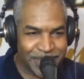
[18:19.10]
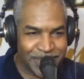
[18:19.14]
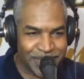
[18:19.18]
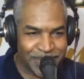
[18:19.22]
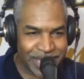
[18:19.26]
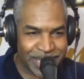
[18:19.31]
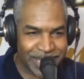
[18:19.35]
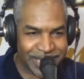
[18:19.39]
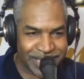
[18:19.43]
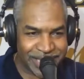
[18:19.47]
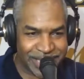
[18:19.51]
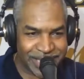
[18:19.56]

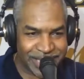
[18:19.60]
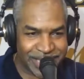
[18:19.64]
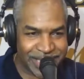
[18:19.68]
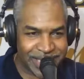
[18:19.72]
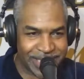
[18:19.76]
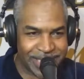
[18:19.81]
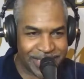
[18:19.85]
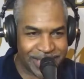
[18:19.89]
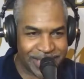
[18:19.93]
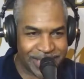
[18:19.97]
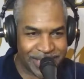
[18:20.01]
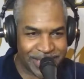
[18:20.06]
Back to the
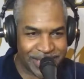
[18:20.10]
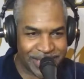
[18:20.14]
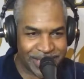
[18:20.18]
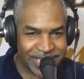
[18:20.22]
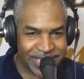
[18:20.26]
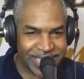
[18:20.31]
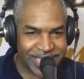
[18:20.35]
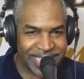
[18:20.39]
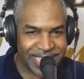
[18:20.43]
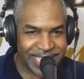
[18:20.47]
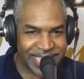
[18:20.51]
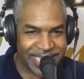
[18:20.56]
center.
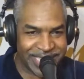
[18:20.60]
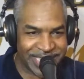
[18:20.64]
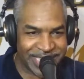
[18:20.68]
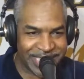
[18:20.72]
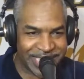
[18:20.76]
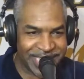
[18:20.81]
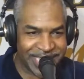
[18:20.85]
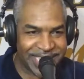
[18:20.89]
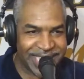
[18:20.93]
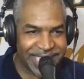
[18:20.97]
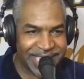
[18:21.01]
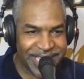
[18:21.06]

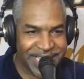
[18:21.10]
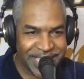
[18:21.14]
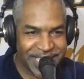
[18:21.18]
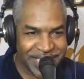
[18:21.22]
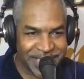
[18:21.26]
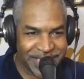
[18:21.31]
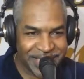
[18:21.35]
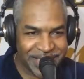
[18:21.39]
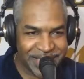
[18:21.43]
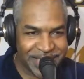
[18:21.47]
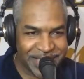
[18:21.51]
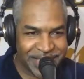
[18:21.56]

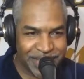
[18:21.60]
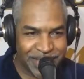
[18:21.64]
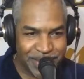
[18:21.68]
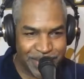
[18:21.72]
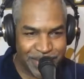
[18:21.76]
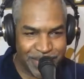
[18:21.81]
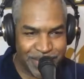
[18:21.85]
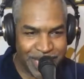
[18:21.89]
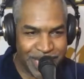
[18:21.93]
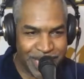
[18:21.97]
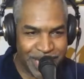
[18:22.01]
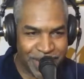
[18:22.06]
And you go
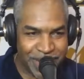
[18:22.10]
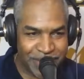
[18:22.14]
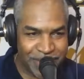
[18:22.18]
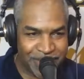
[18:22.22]
back.